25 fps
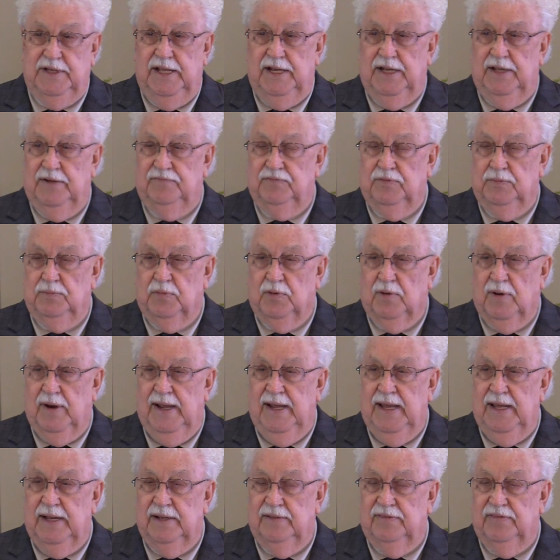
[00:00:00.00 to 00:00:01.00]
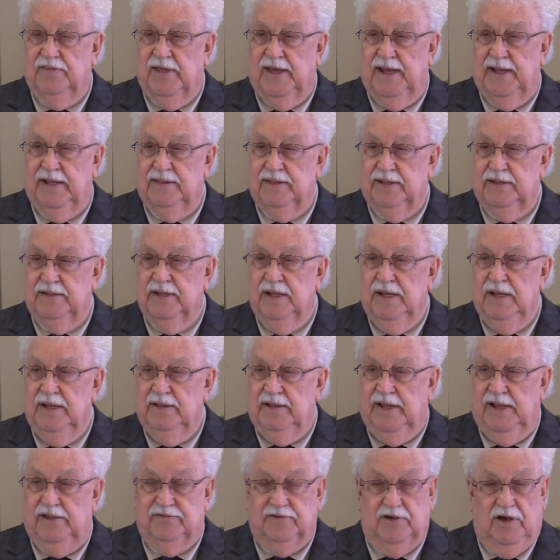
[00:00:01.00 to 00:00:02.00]
get up and praying and think that
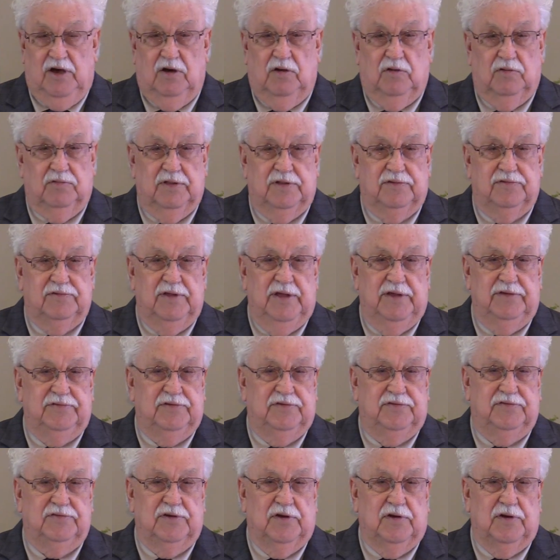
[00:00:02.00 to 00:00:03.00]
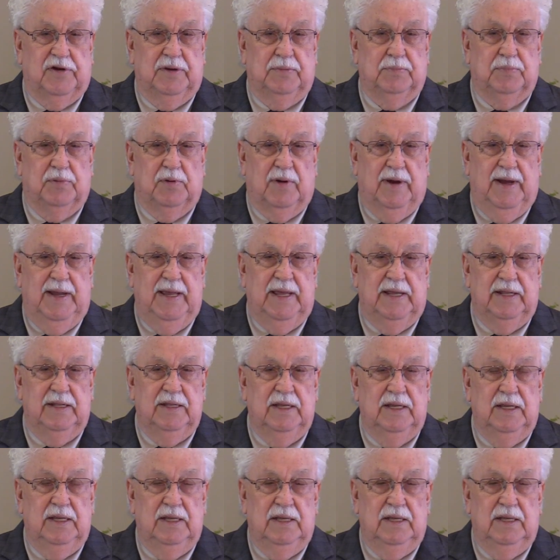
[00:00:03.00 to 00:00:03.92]
that's all that's necessary in praying,